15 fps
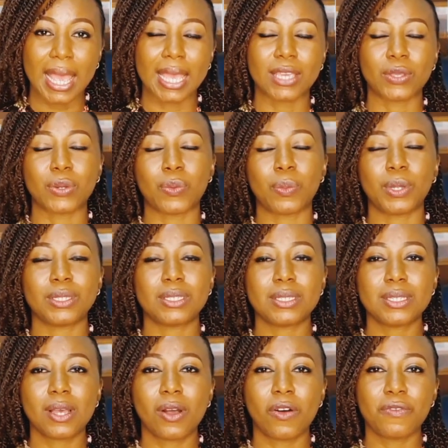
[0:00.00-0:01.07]
but
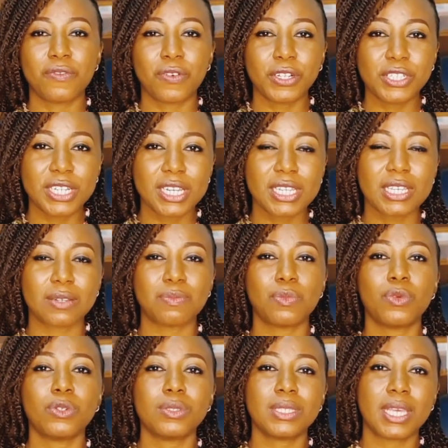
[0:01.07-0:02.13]
unfortunately in
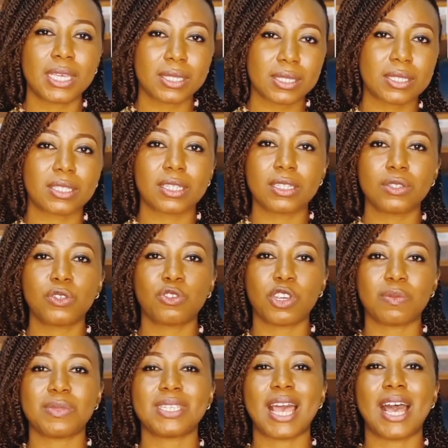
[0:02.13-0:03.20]
most cases these
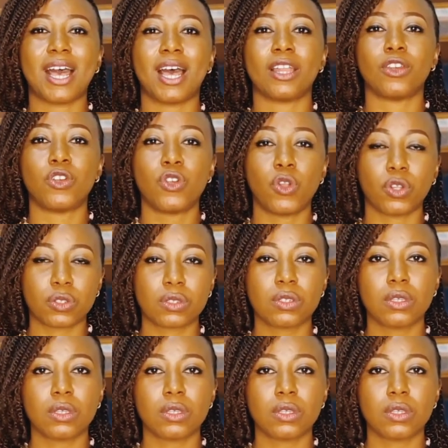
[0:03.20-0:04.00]
creams are not